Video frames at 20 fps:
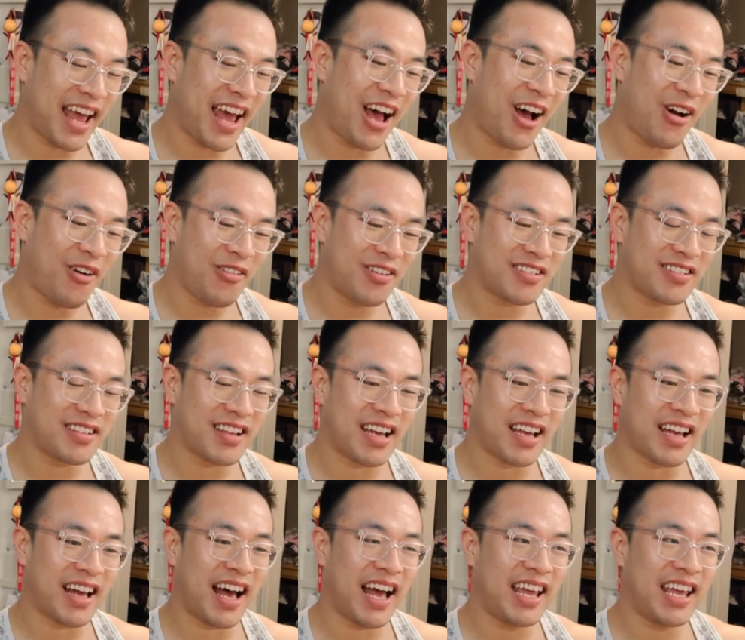now it's
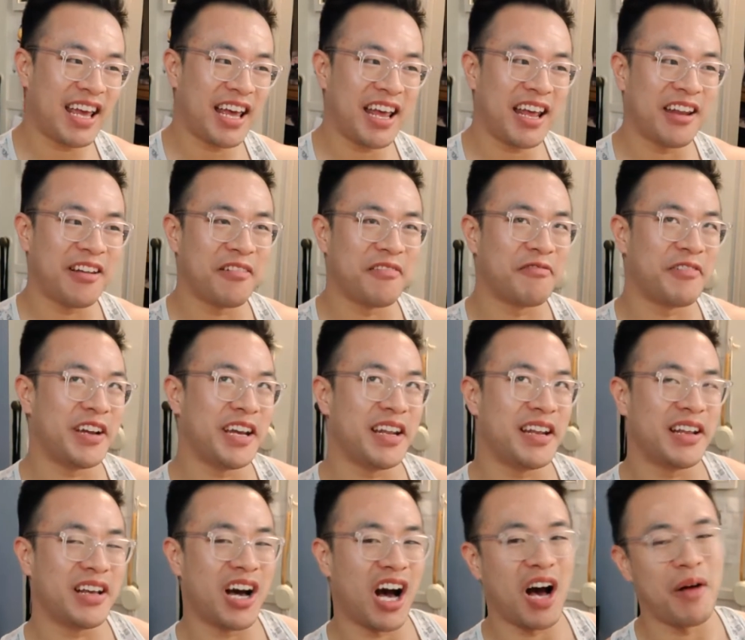like I can
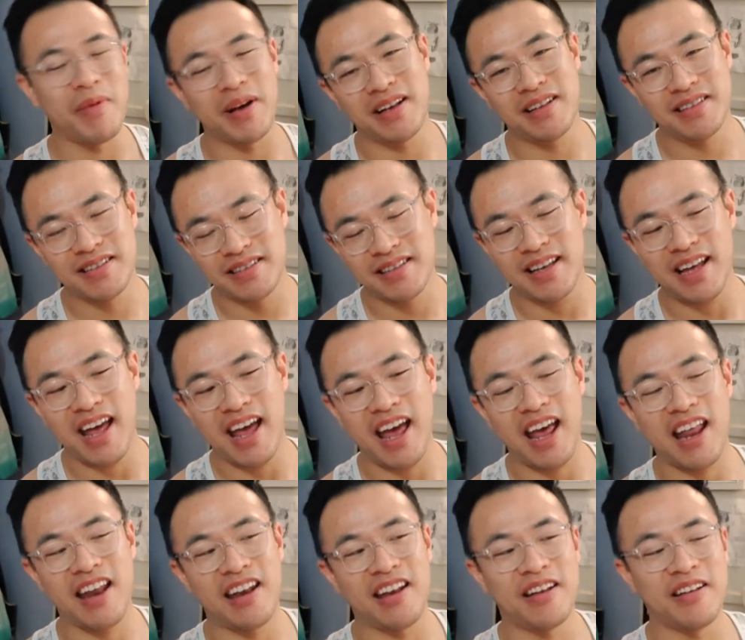read comics
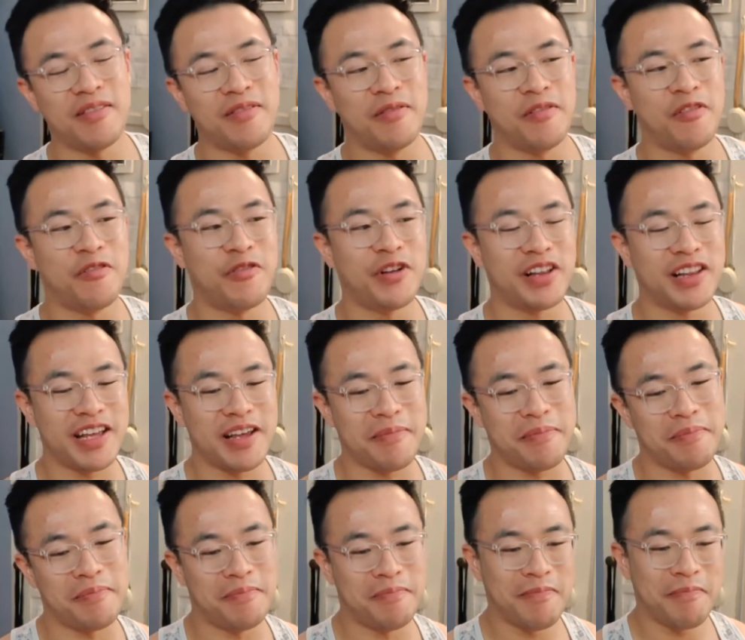and
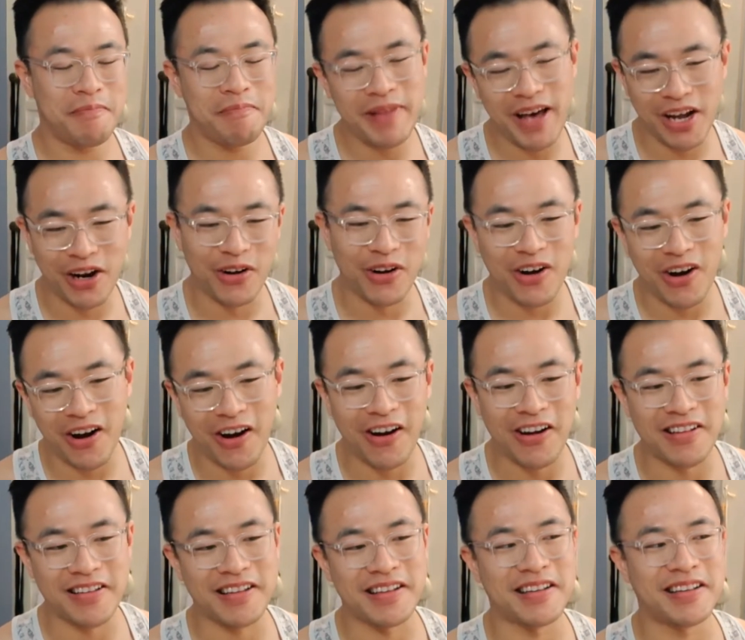really pedal
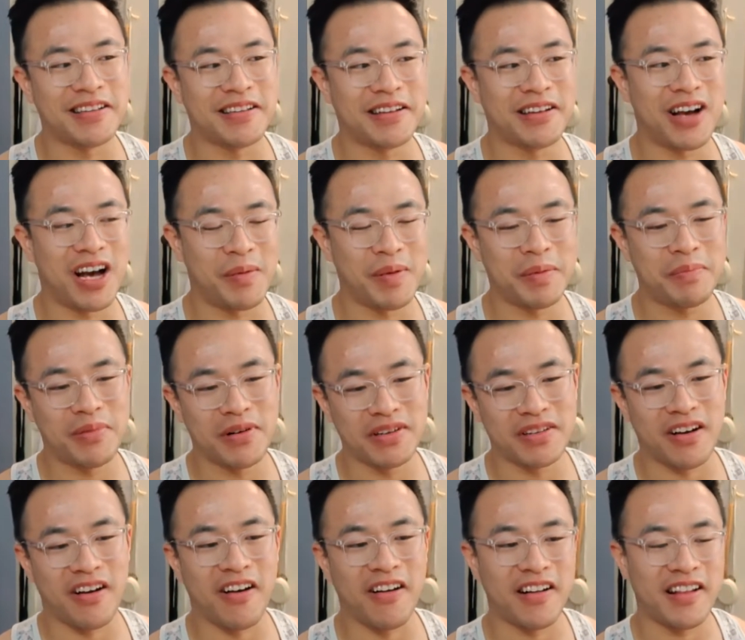hard, since comic
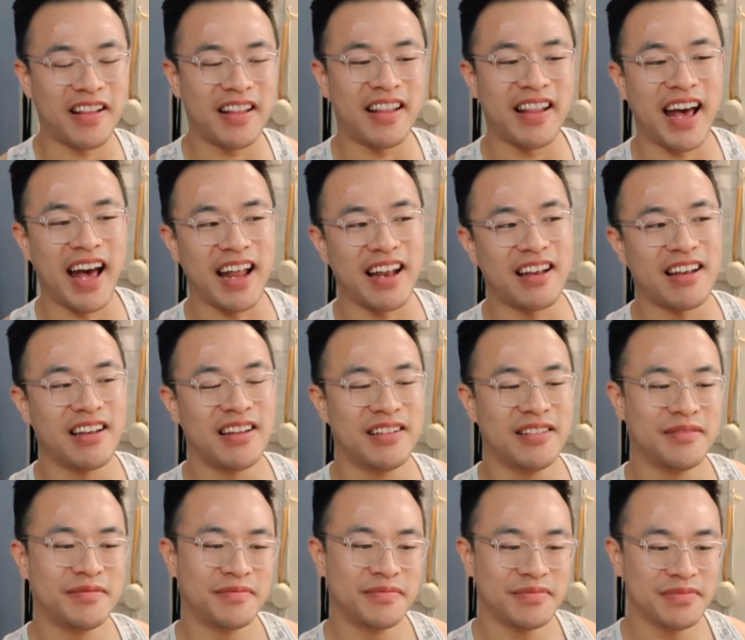books aren't that
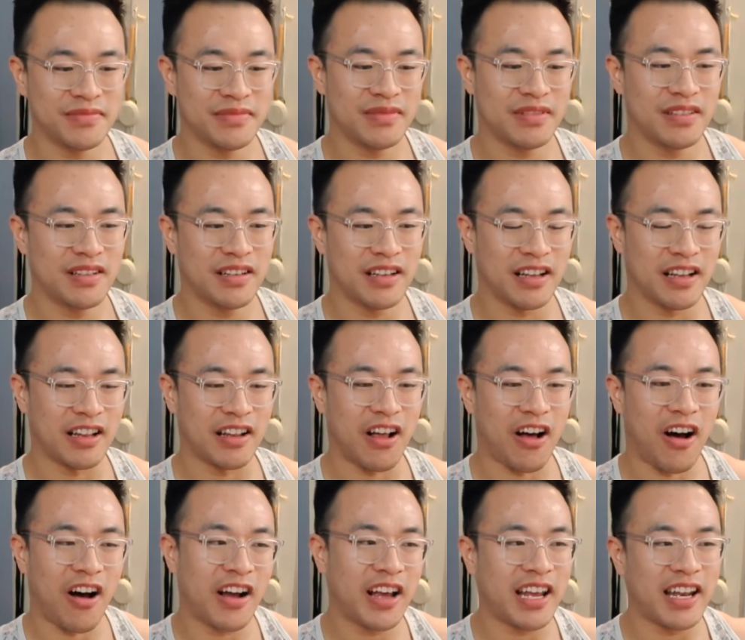
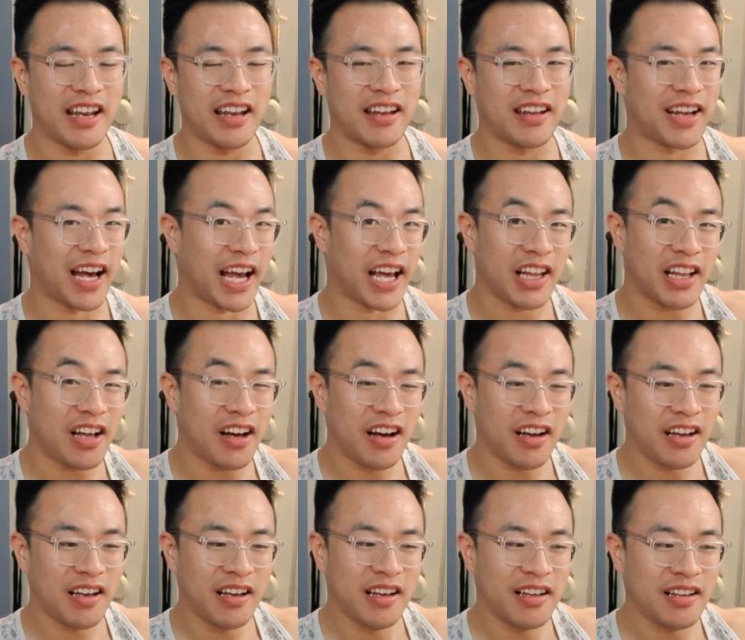long in
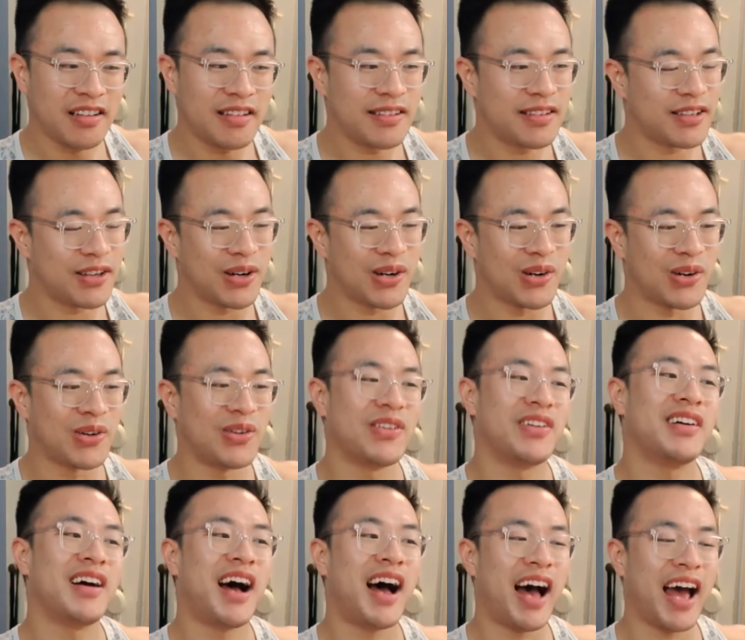dialogue. So
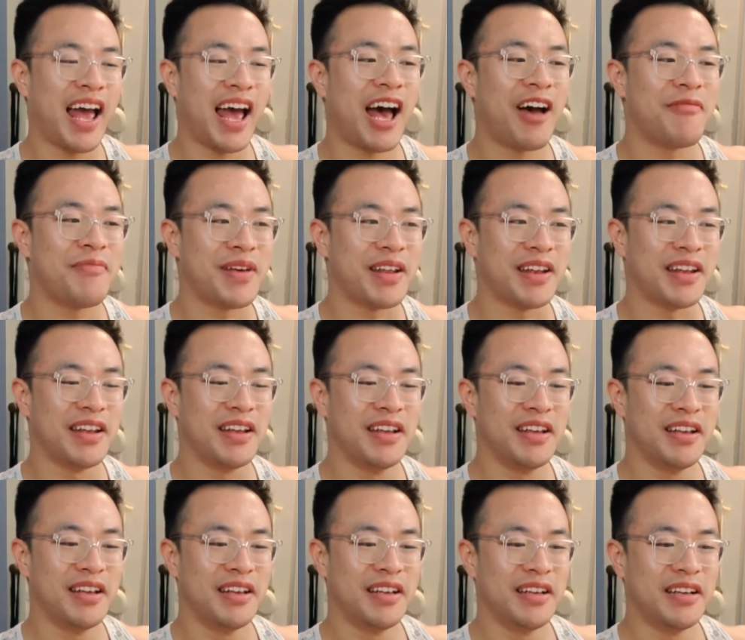I have been